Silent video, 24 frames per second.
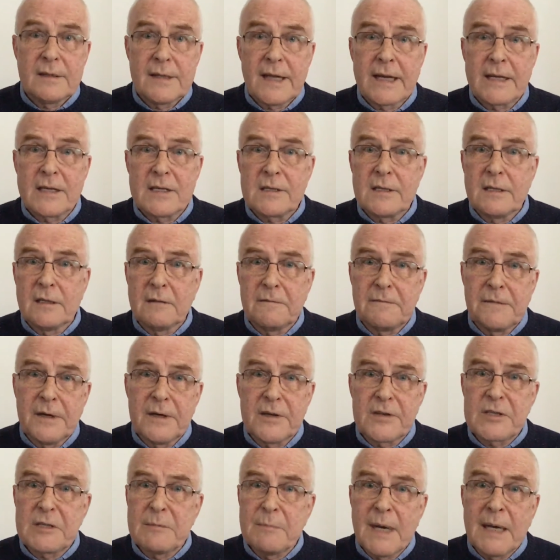thanks to the
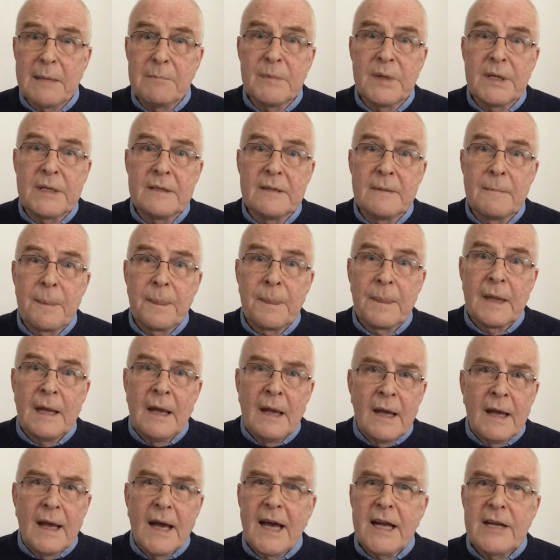First Amendment,
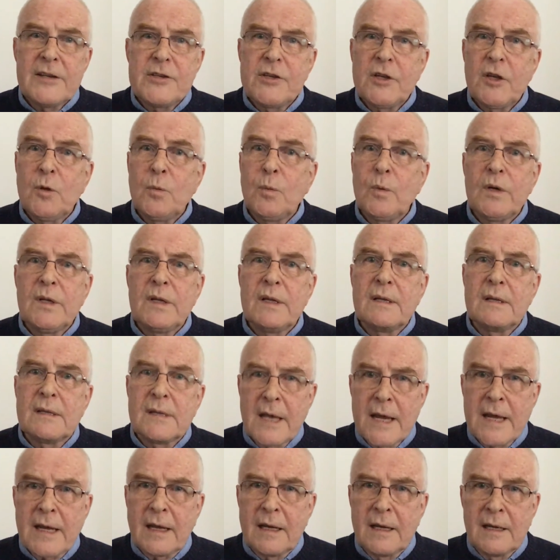and you would
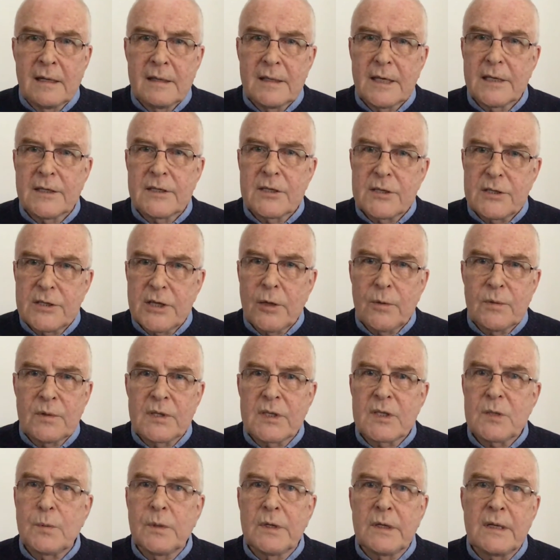think that
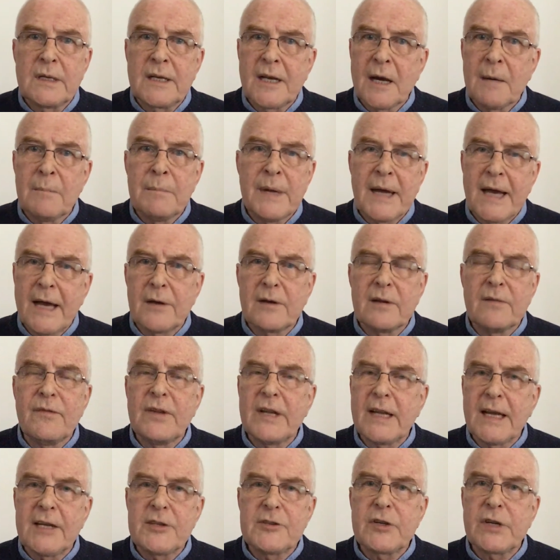students would come out of
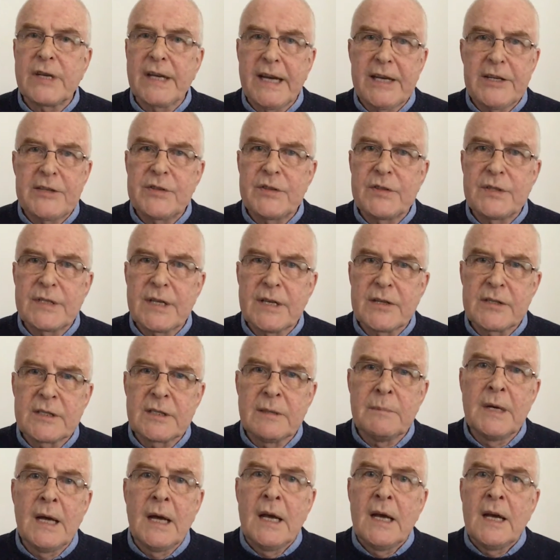the education
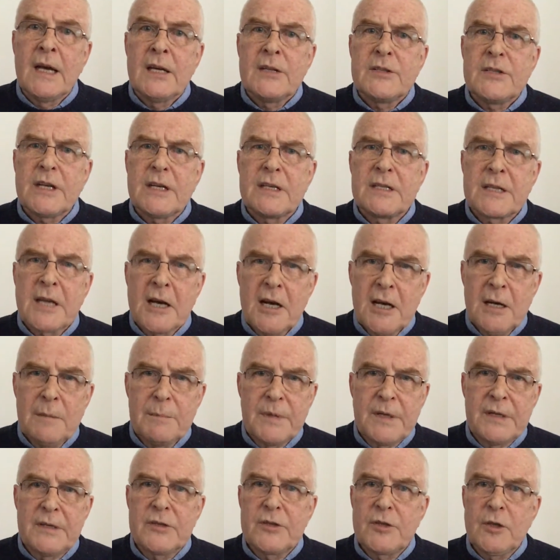system
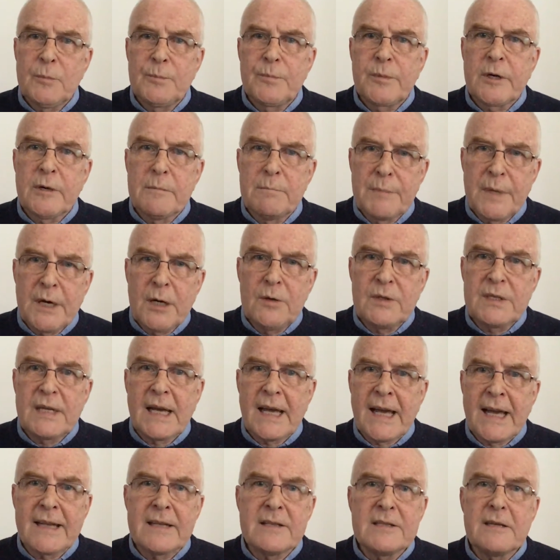determined to promote
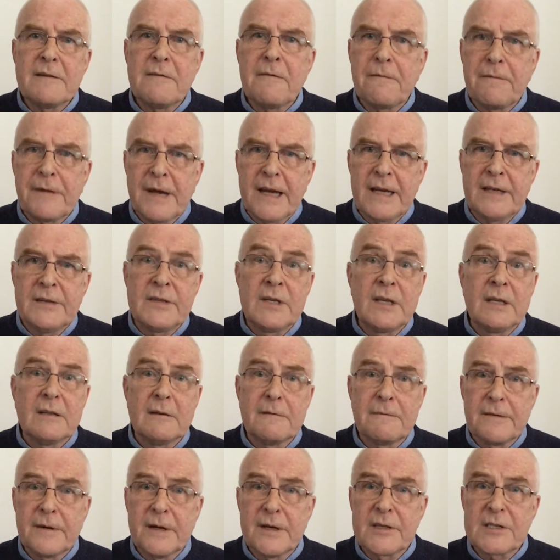and defend
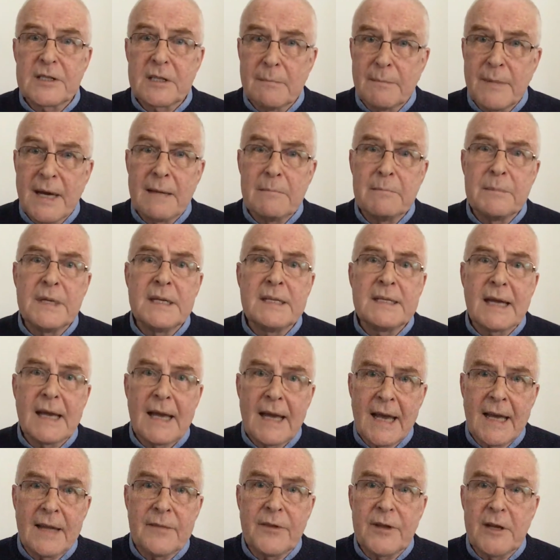the First Amendment
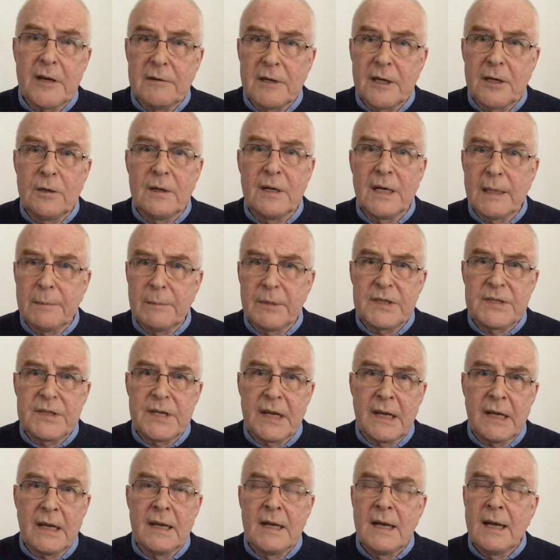and their own
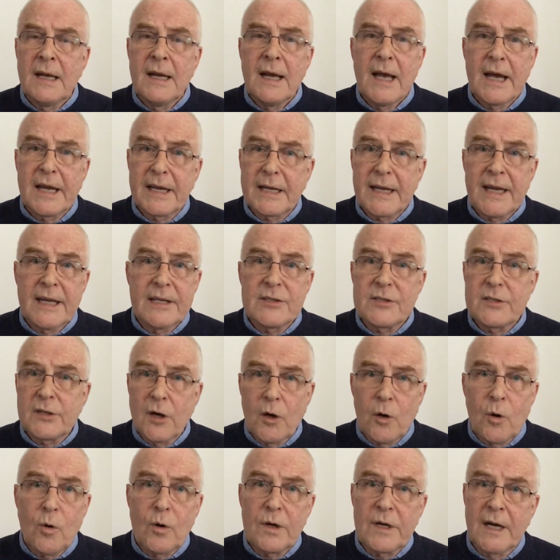liberty against
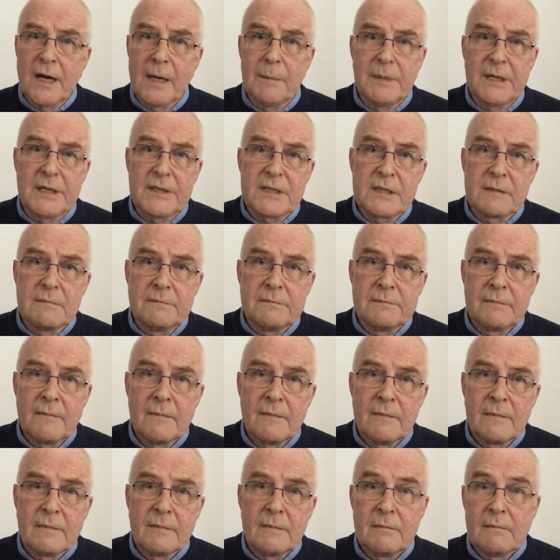all comers.
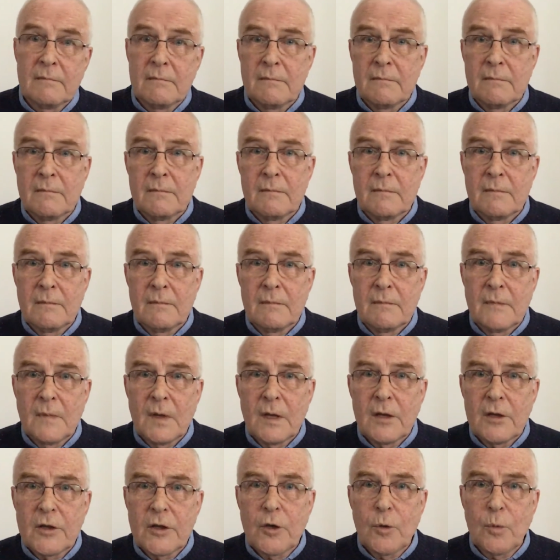
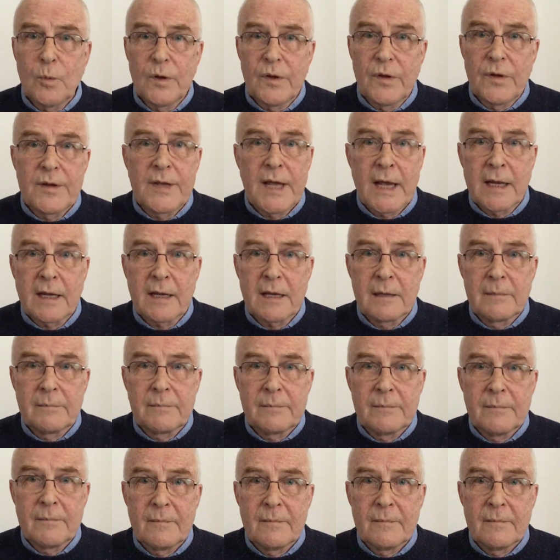You would think.